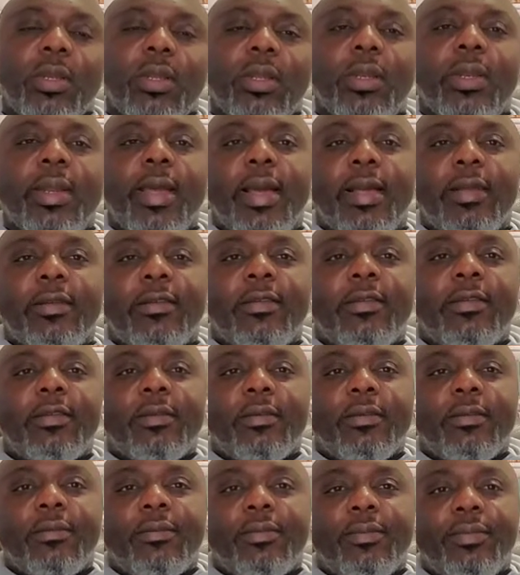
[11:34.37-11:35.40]

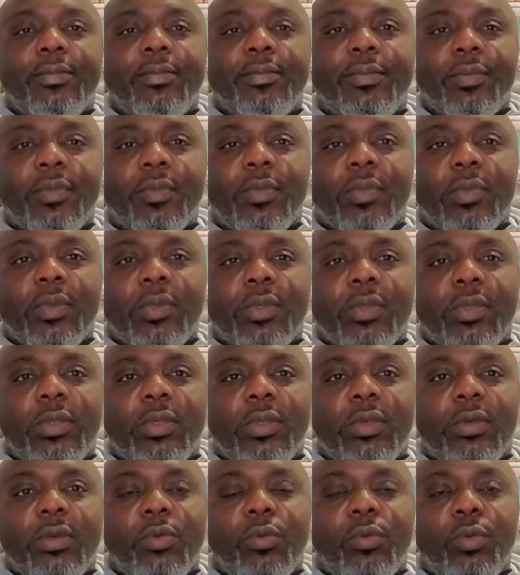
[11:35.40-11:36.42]
That's
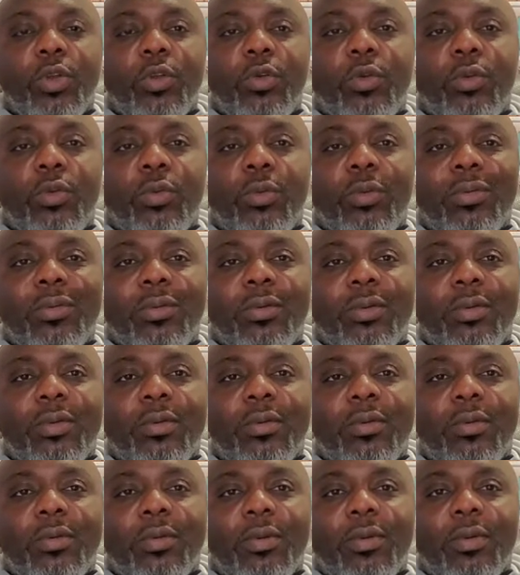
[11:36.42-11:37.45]
when you
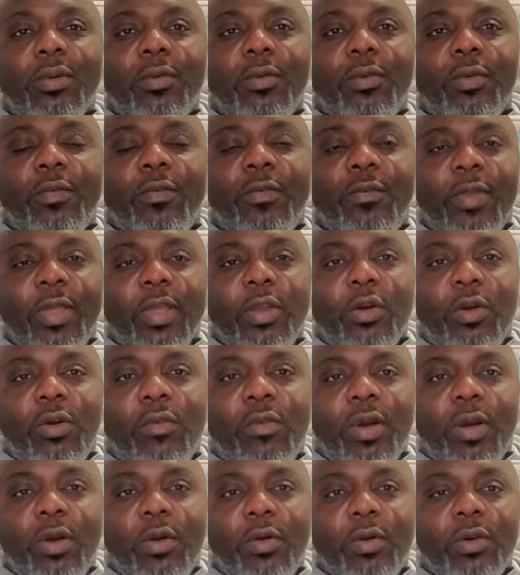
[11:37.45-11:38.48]
reflect
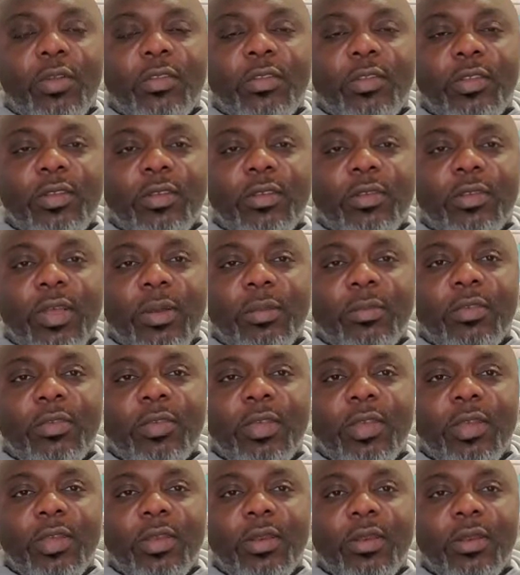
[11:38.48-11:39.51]
over all these things I'm
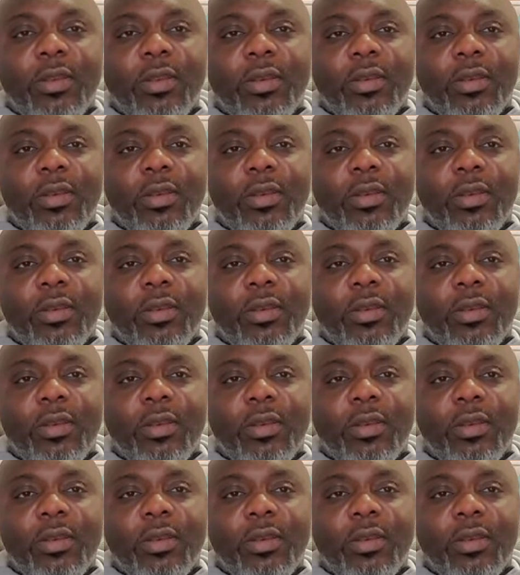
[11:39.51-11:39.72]
saying,